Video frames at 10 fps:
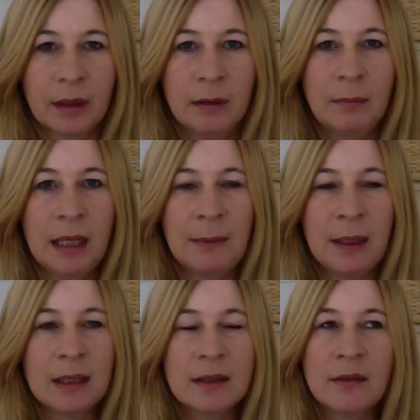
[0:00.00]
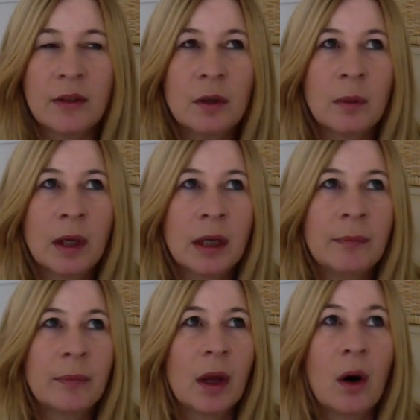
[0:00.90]
Maybe as if you were
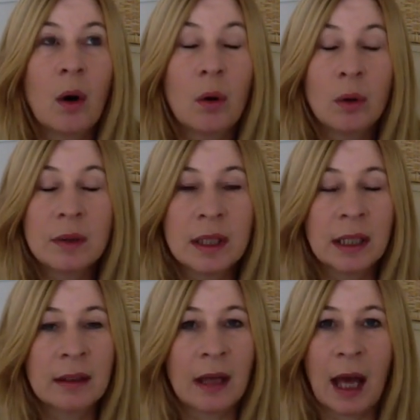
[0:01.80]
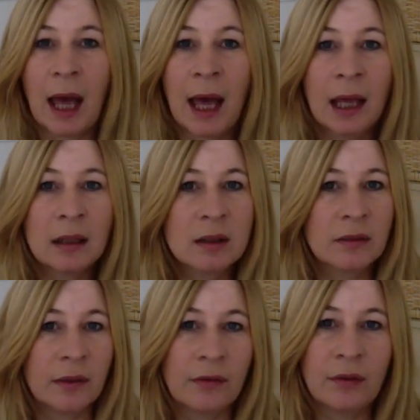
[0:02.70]
holding the hand of
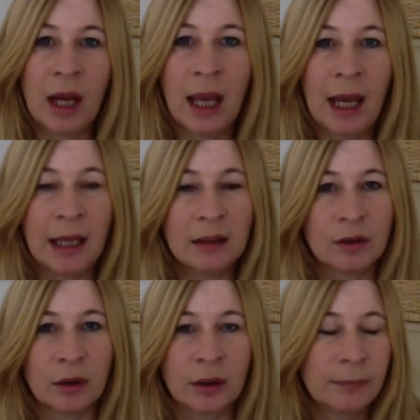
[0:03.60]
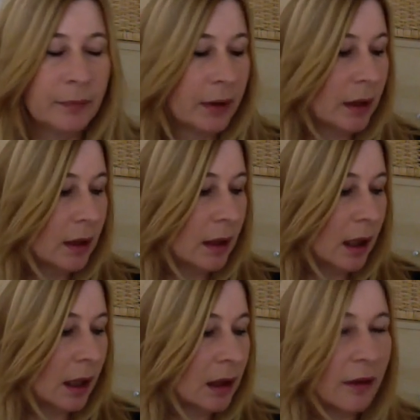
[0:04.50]
a friend or
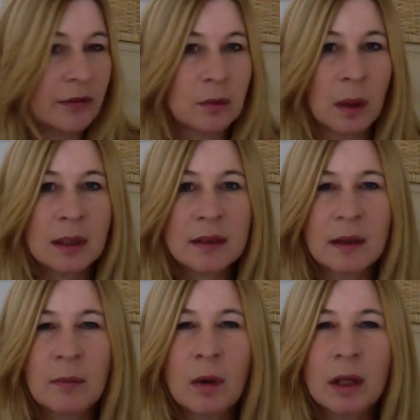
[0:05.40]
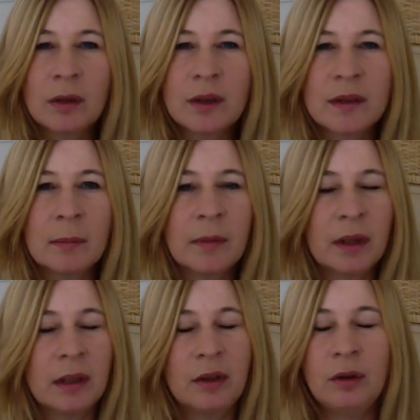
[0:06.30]
a loved one, someone or
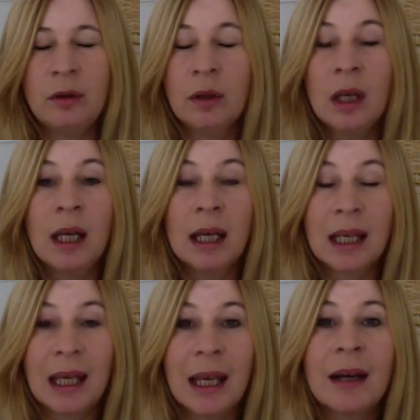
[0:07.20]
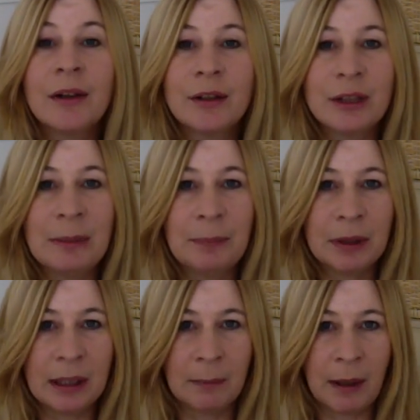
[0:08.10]
something you care
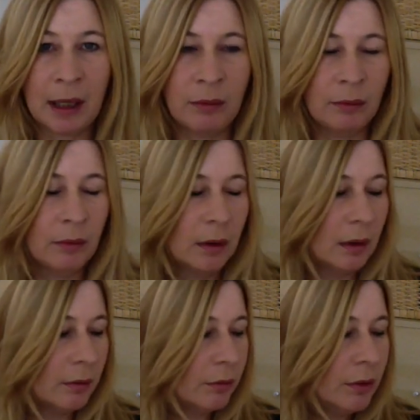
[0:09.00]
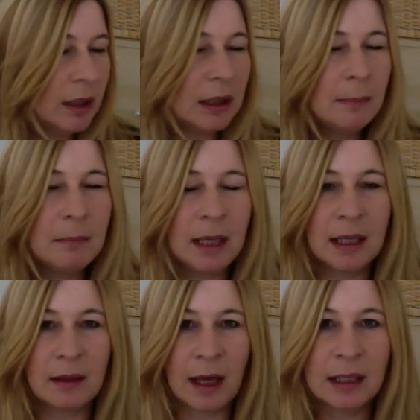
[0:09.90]
deeply about. Really
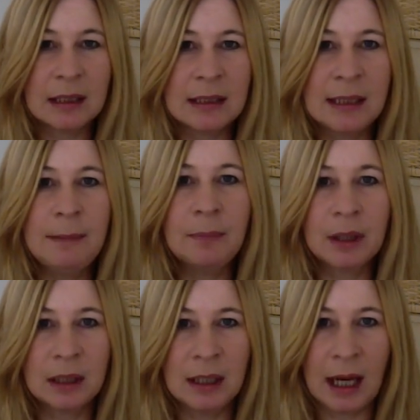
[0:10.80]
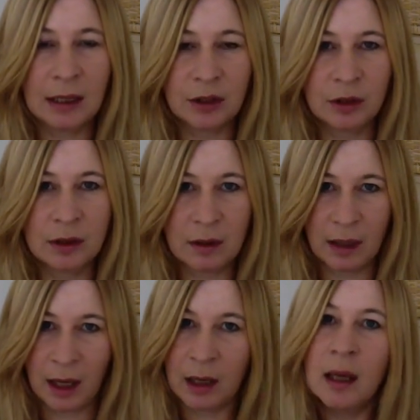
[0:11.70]
make that deep connection to
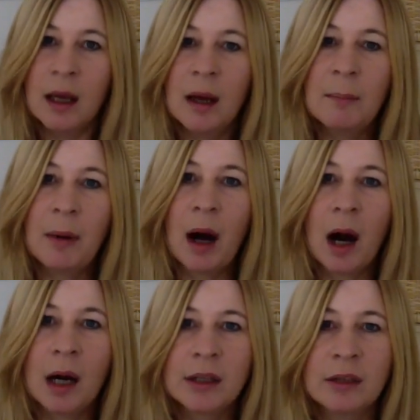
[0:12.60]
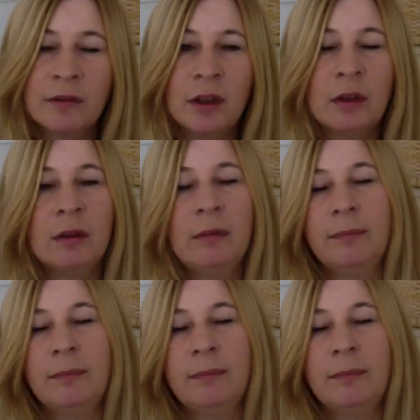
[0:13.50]
that part of you.